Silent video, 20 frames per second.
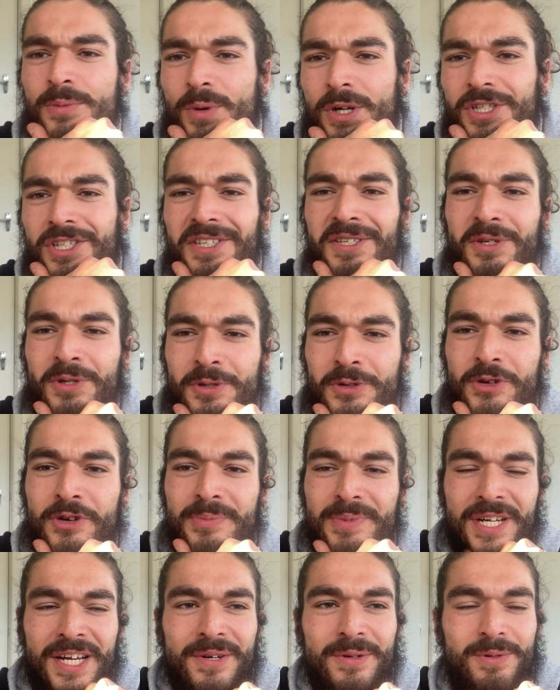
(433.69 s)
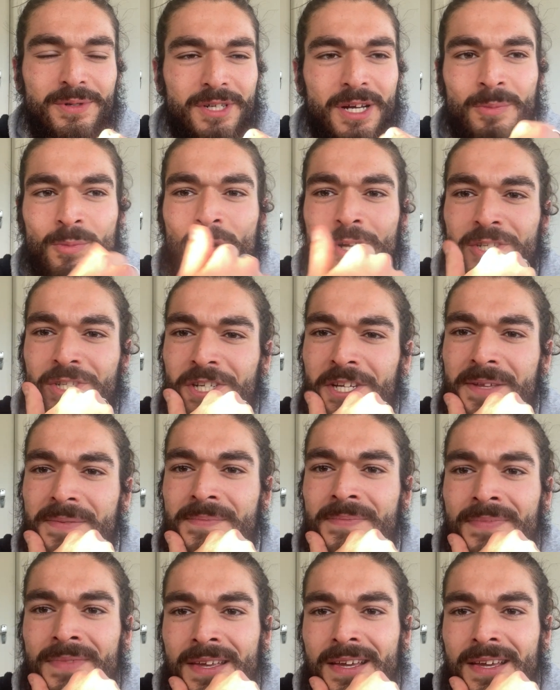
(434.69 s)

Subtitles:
watching YouTube channels. I'm watching,